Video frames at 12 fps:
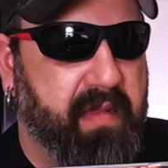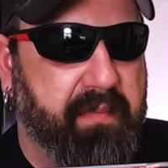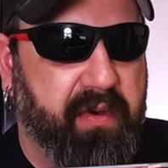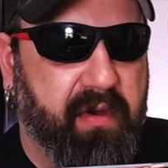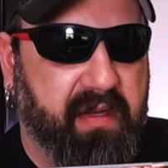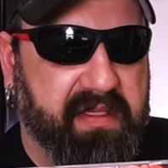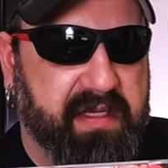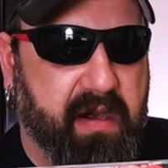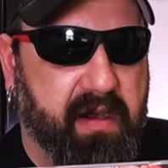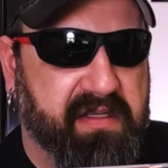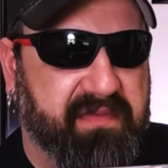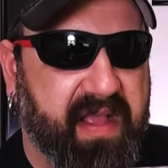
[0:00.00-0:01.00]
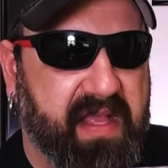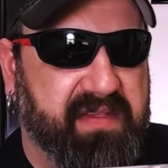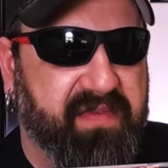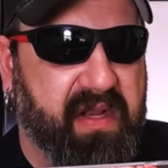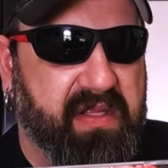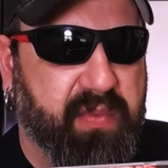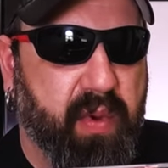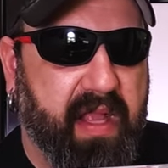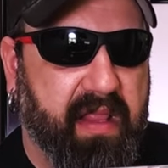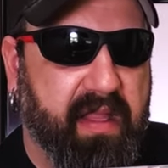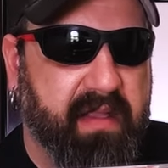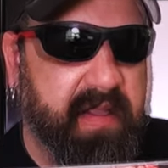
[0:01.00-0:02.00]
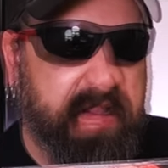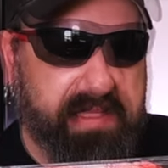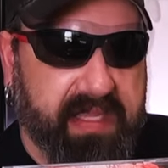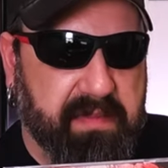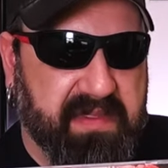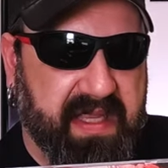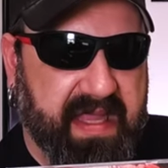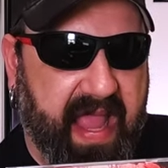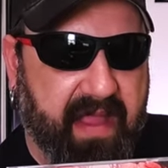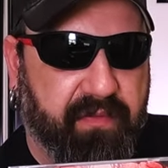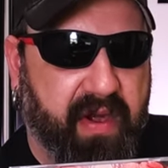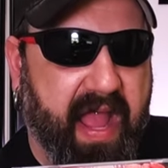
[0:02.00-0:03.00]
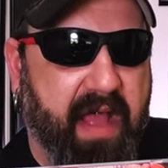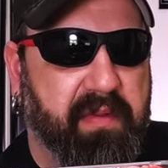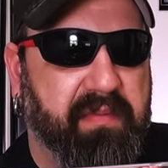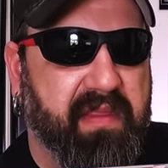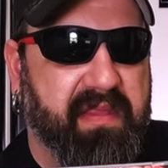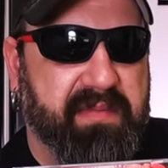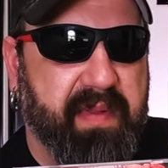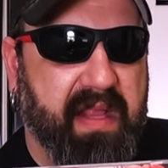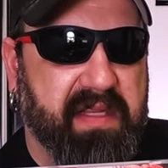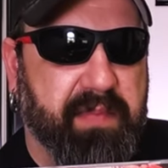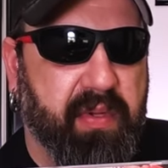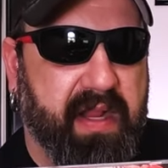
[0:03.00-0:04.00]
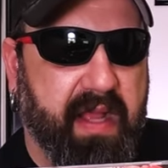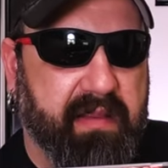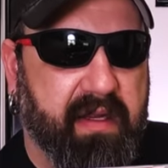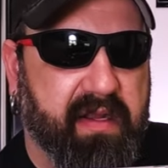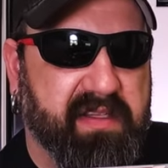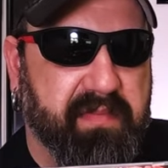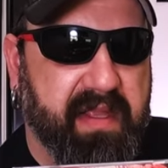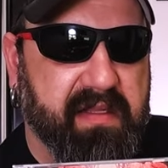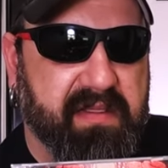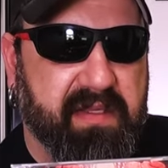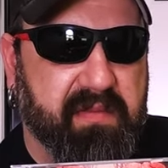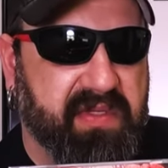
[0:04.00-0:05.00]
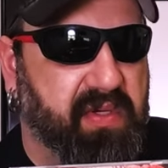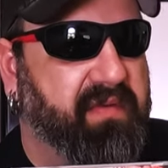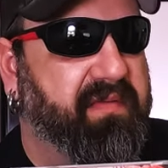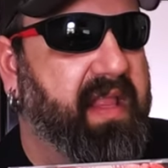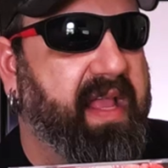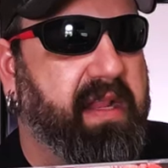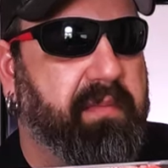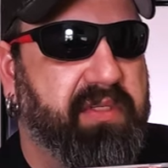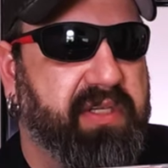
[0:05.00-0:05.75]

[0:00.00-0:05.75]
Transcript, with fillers: member, guitarist Vance Valenzuela. It seems like every album that this band has put out, there has been some sort of lineup